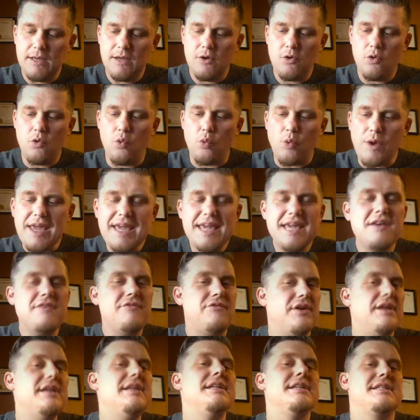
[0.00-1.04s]
We give
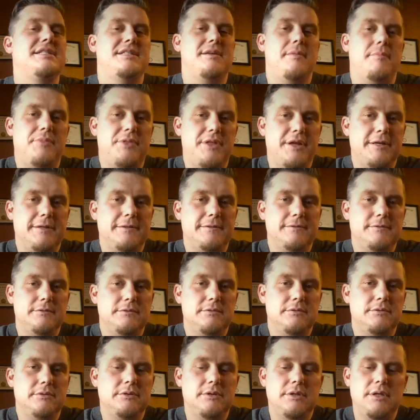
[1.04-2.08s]
into something.
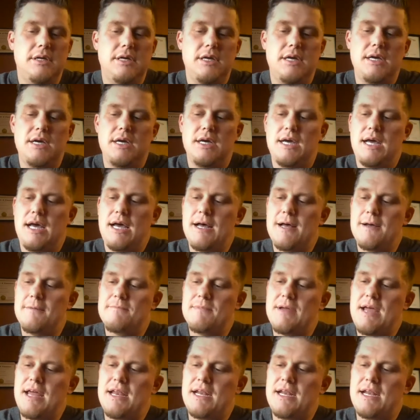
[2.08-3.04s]
And